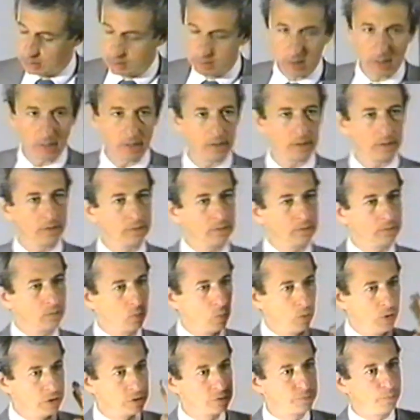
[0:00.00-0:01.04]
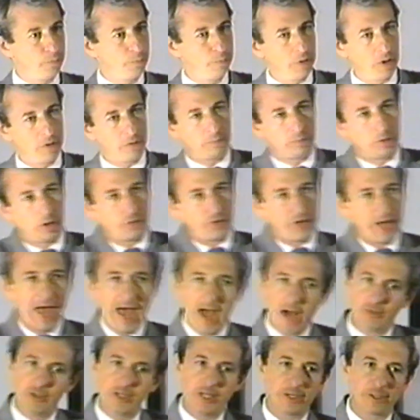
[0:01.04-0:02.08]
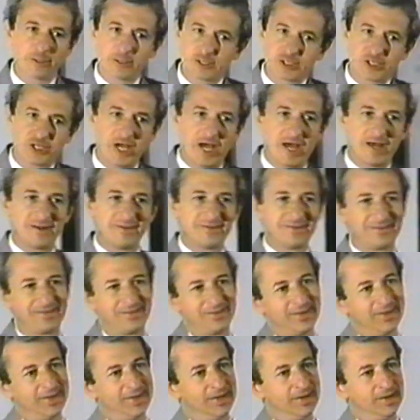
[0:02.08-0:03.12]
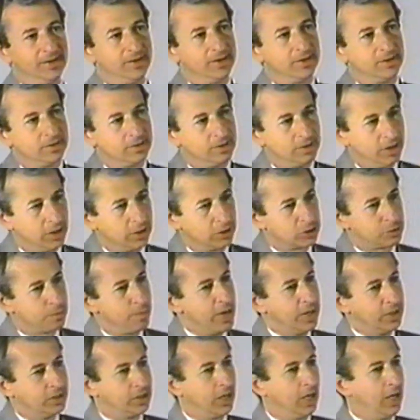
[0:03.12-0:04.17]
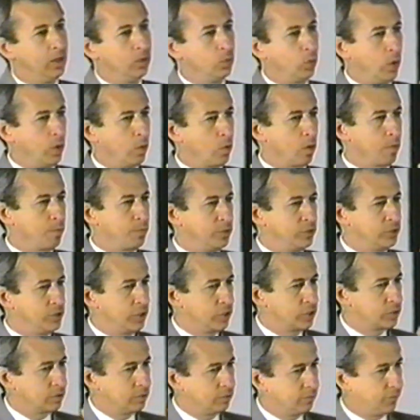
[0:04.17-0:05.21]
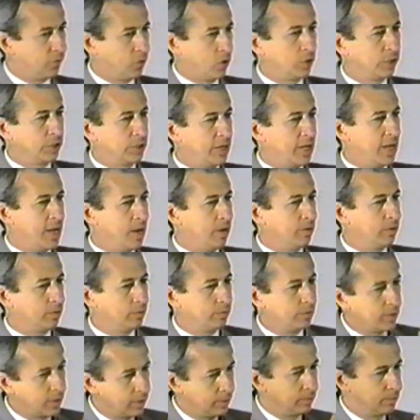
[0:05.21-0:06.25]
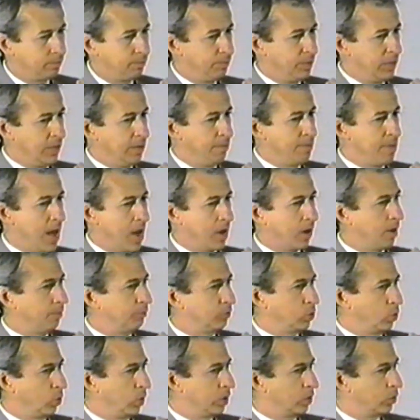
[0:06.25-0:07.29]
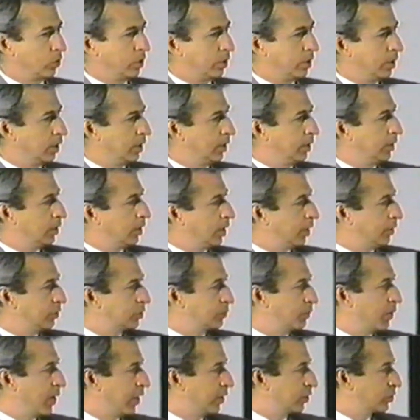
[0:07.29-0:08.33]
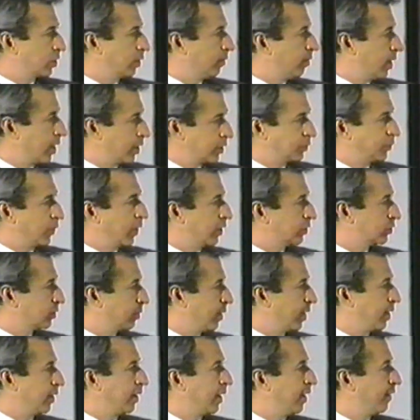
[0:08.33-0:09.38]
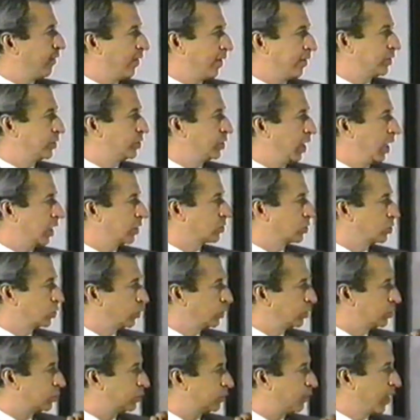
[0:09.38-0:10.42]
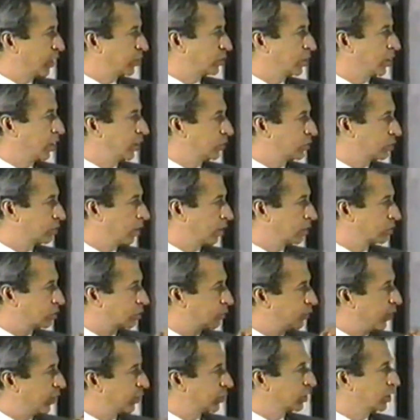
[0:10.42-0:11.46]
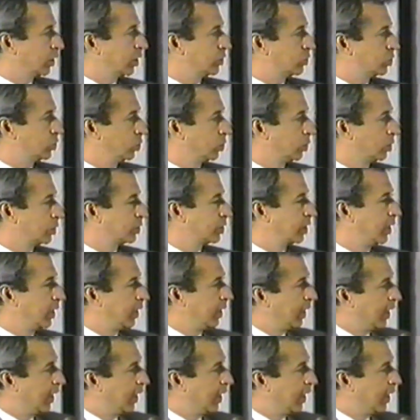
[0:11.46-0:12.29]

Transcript: The winds blow down the English Channel. The English maintain windward position, falling down and then beating back up to windward on the Spanish Armada. Spanish Armada never had a chance because it was specialized structure, specialized tools.